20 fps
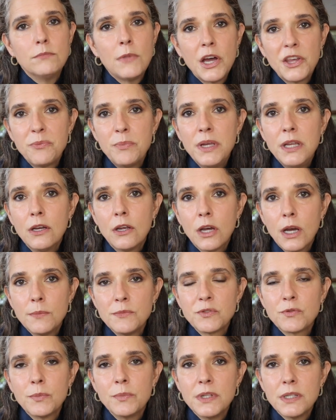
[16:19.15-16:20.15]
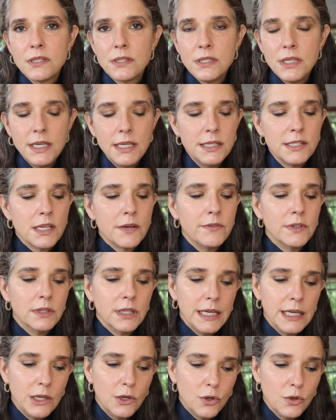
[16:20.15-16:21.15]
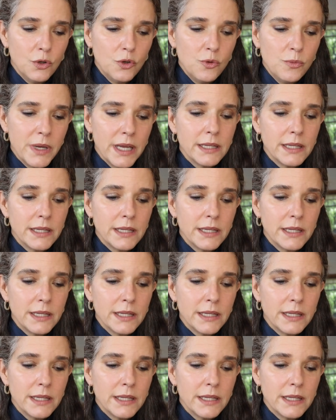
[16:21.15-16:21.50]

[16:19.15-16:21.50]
Moth bean comes from the seeds of a legume,